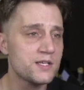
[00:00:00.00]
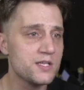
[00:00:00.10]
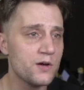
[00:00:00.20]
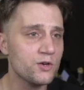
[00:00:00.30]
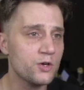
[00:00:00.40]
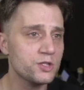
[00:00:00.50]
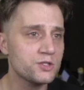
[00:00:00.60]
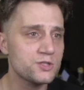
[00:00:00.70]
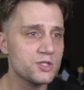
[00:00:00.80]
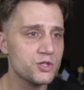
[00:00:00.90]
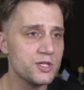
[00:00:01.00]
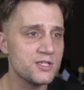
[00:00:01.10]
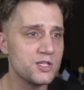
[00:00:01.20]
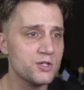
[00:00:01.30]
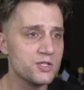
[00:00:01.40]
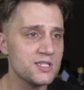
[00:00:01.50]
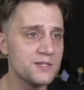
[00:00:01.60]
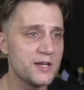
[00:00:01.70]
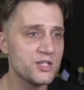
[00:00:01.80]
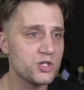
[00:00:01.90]
So in order to, to do this, you just
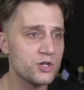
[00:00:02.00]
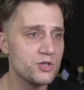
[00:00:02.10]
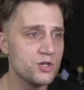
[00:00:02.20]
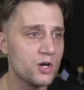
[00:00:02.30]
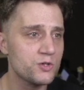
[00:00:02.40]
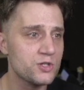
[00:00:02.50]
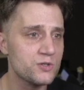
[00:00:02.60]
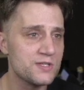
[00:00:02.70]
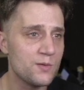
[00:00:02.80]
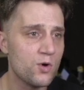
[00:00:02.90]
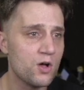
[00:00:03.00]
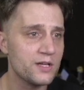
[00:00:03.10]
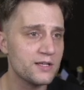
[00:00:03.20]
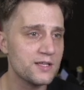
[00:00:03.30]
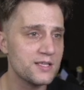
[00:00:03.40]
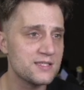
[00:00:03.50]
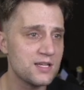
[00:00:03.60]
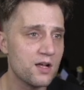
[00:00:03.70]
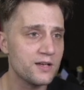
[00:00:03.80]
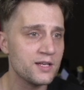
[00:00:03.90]
need to make sure you go to SubWallet,
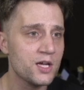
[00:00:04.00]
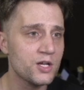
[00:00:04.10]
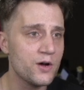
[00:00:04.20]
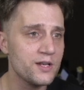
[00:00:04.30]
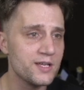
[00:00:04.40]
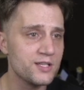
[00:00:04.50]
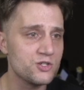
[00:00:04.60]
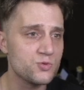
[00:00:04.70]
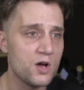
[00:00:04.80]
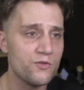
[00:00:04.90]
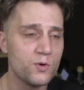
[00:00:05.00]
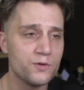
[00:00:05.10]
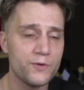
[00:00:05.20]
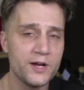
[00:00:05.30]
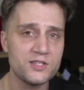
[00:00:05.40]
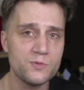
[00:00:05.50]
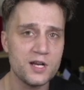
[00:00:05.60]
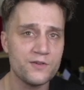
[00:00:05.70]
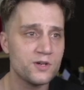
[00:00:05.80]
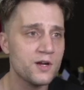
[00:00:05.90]
install it, go ahead and get your twelve word phrase or
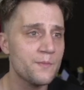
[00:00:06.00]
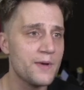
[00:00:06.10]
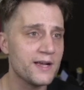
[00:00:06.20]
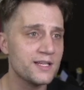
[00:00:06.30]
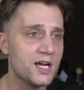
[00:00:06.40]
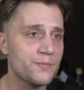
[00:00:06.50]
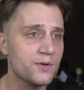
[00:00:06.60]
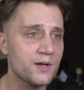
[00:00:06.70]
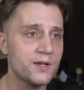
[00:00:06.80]
whatever, back it up.